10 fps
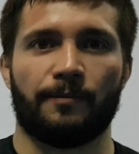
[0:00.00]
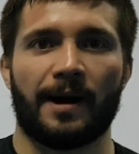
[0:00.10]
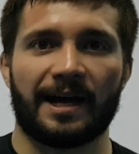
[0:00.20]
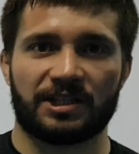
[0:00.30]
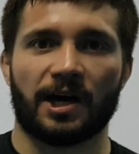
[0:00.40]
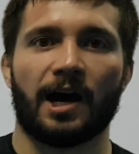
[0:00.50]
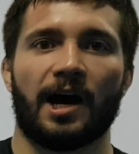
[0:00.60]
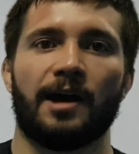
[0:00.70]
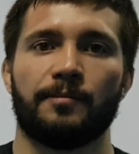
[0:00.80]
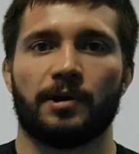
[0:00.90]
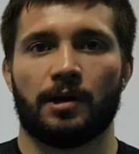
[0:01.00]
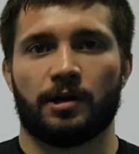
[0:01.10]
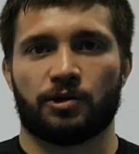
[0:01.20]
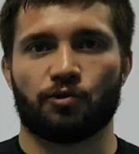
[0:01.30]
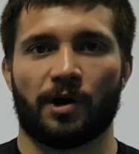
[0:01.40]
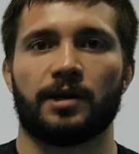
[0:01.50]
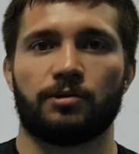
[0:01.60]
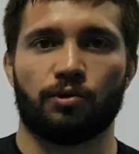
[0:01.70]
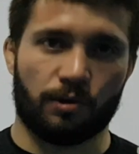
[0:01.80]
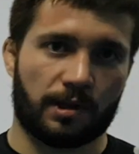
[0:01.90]
bad time trying
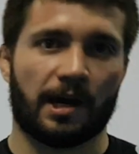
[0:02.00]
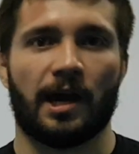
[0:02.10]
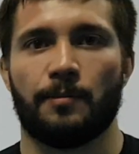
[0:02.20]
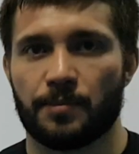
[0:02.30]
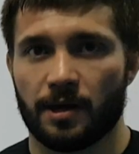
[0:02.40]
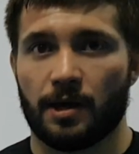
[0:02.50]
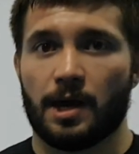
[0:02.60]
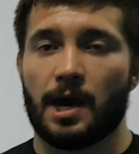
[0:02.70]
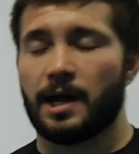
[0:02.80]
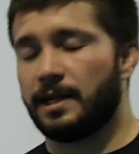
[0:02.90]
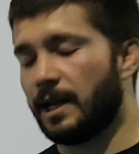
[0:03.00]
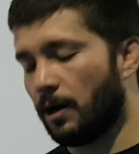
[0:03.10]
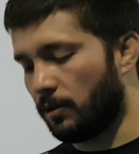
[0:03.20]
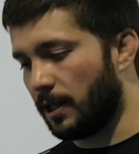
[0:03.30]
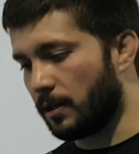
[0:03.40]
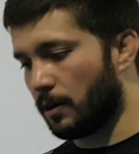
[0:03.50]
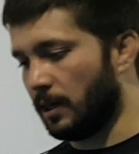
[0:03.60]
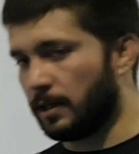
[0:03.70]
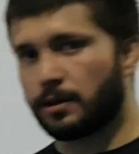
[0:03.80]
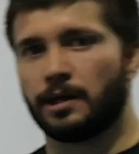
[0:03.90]
to escape. And now
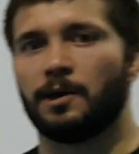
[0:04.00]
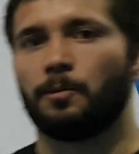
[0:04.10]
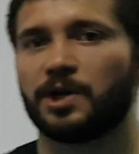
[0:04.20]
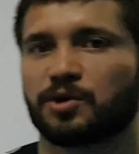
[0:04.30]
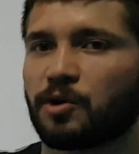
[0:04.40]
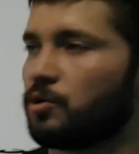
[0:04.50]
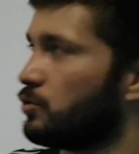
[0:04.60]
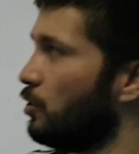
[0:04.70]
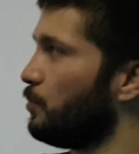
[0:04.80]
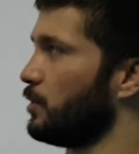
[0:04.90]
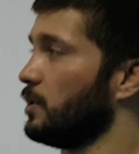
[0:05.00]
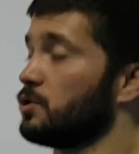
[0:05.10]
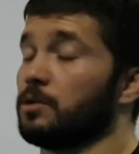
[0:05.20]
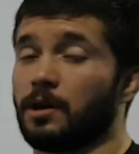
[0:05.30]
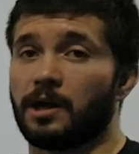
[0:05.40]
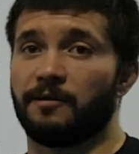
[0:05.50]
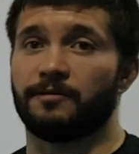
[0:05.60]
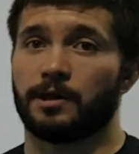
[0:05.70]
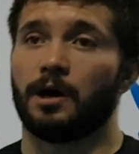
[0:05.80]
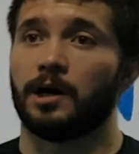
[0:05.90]
let's see which control position gives
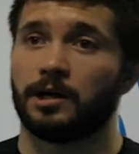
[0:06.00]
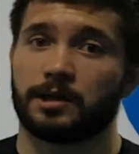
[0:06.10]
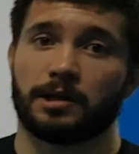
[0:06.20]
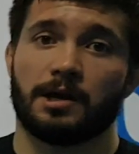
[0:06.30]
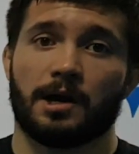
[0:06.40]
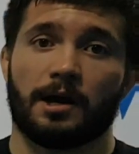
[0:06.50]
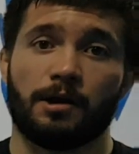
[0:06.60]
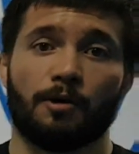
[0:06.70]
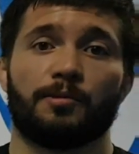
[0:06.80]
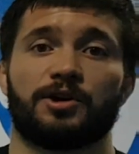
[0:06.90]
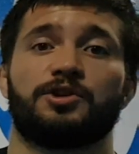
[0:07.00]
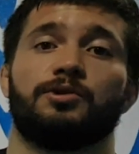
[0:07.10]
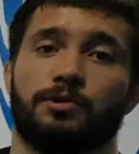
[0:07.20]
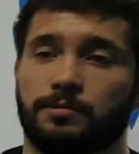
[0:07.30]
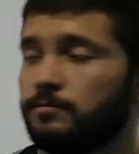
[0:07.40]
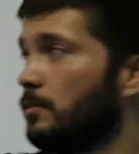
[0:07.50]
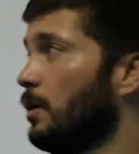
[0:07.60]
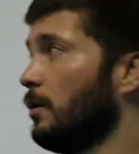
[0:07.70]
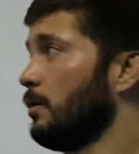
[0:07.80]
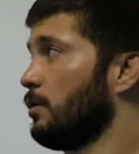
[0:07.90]
us a number 2.
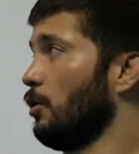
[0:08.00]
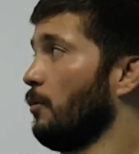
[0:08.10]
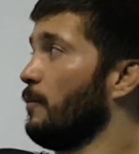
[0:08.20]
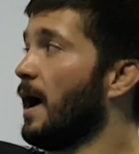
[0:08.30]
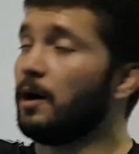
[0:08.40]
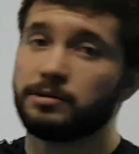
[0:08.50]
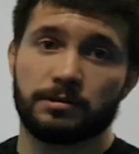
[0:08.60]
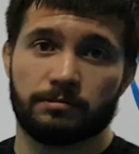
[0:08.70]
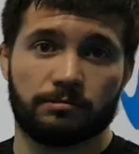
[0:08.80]
So mount,